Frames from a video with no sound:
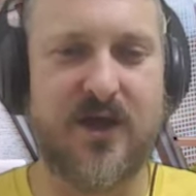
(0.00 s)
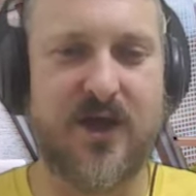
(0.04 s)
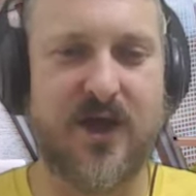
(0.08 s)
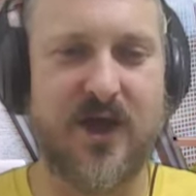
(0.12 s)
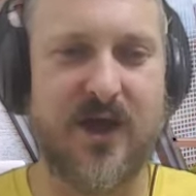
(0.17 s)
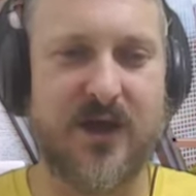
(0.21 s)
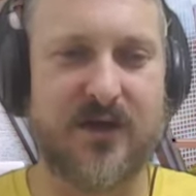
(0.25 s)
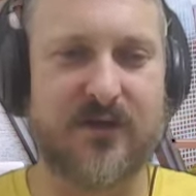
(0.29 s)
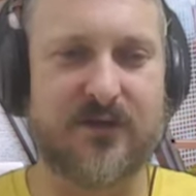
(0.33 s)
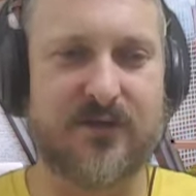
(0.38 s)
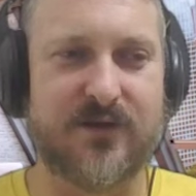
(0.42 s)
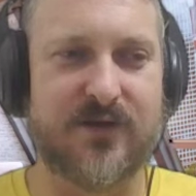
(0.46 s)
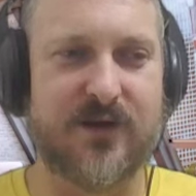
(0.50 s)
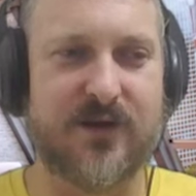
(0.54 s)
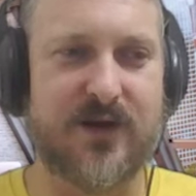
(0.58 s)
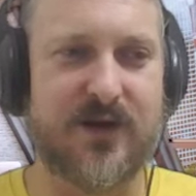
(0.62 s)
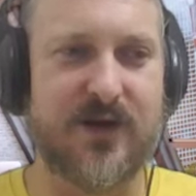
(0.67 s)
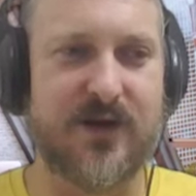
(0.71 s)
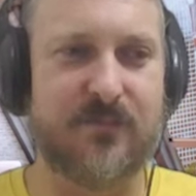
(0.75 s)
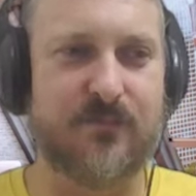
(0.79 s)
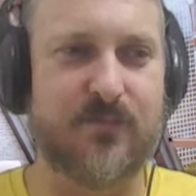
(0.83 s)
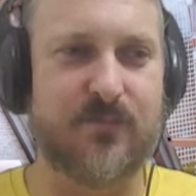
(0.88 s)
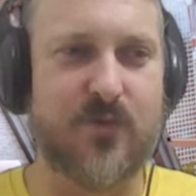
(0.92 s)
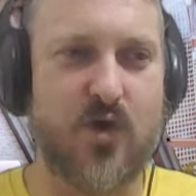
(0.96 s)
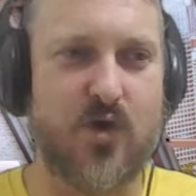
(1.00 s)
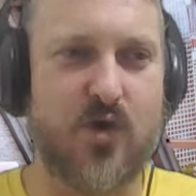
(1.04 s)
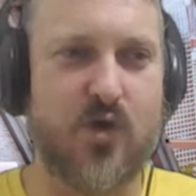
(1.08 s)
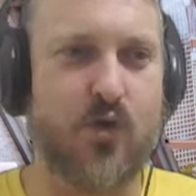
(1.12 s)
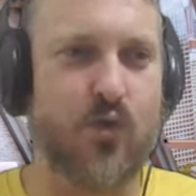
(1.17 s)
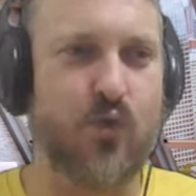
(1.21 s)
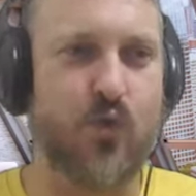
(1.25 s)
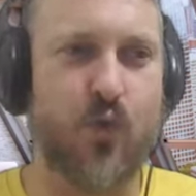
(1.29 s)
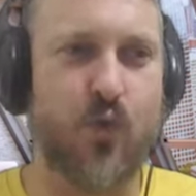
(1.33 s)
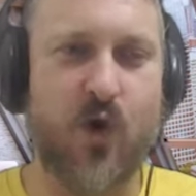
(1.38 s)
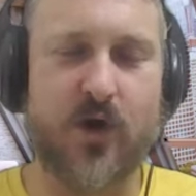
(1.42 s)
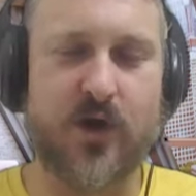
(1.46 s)
And
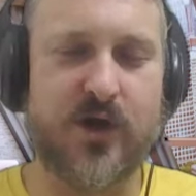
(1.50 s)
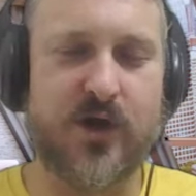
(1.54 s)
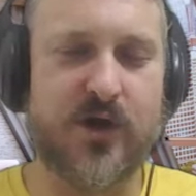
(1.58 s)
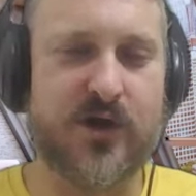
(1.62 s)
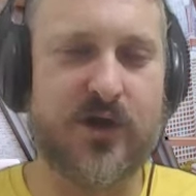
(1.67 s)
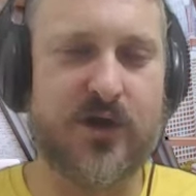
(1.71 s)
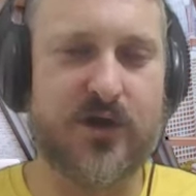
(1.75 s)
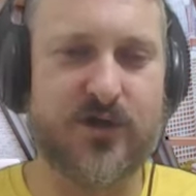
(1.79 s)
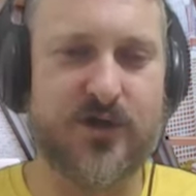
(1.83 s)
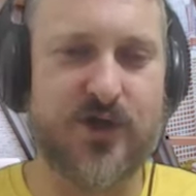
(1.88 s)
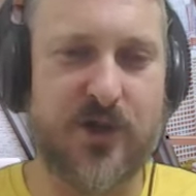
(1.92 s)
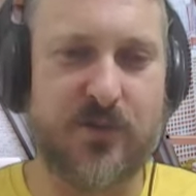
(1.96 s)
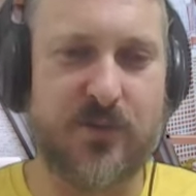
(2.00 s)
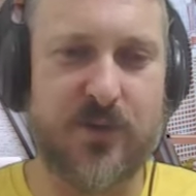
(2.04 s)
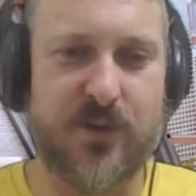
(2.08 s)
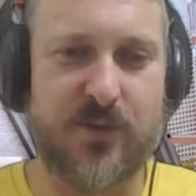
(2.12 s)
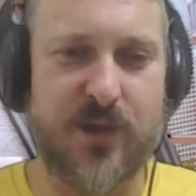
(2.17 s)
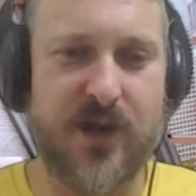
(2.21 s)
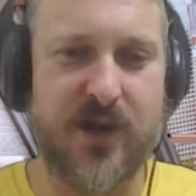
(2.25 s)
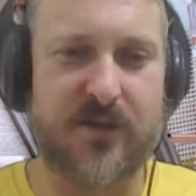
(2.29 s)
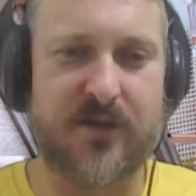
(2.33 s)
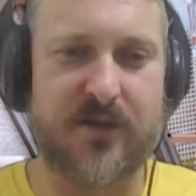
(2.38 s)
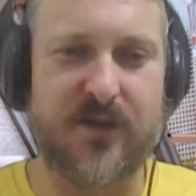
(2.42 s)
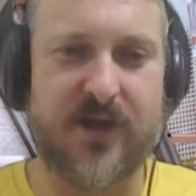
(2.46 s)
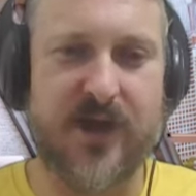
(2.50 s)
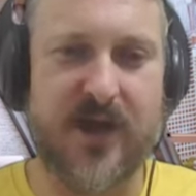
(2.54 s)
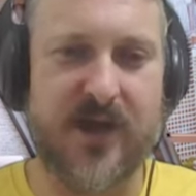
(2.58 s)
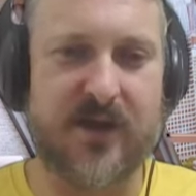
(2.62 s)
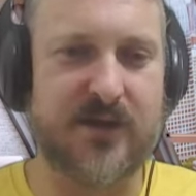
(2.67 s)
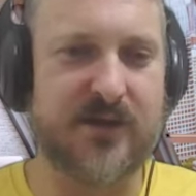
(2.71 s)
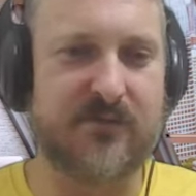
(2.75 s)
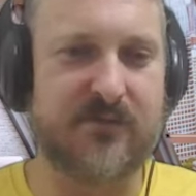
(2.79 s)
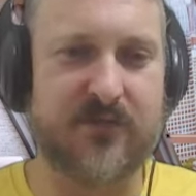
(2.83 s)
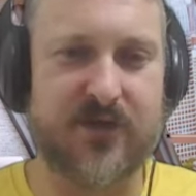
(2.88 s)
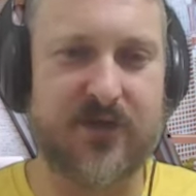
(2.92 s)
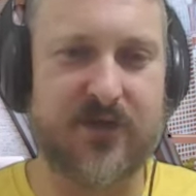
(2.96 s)
what can you tell me about that
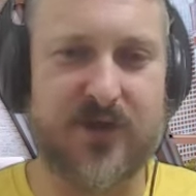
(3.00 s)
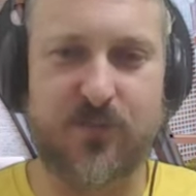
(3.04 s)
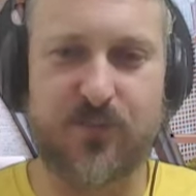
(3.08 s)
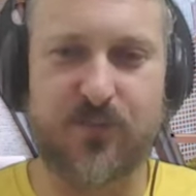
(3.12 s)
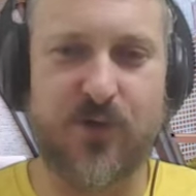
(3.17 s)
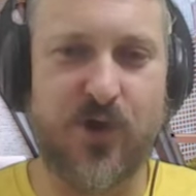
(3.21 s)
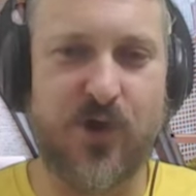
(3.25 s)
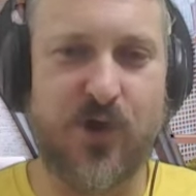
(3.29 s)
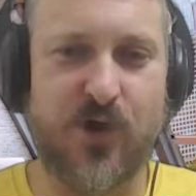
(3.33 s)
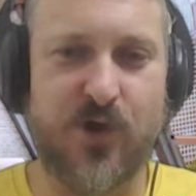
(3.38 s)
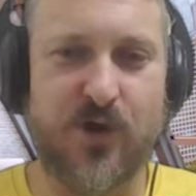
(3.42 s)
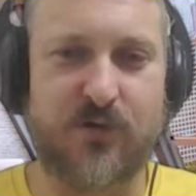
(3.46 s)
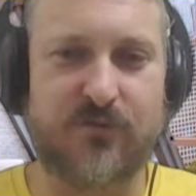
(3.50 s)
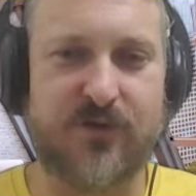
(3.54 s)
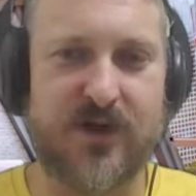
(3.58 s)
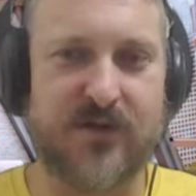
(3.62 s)
living in Perth?